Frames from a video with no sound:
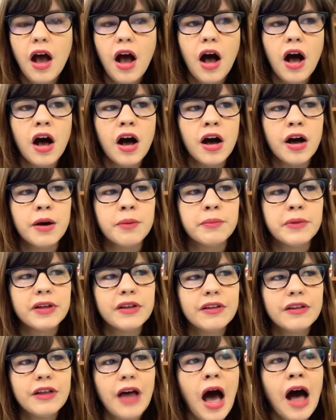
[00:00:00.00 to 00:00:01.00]

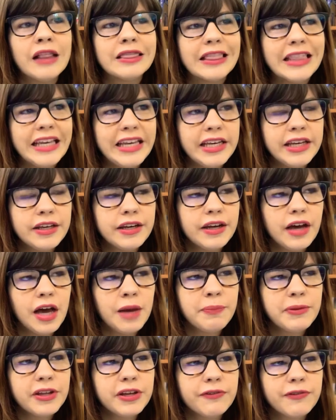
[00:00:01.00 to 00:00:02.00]
Aline, I
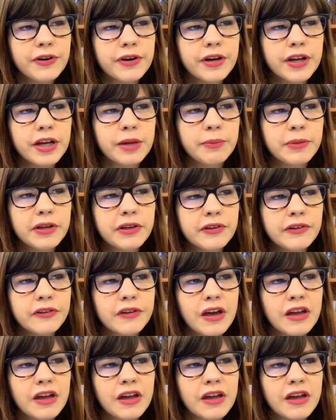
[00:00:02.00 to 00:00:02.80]
believe her name is,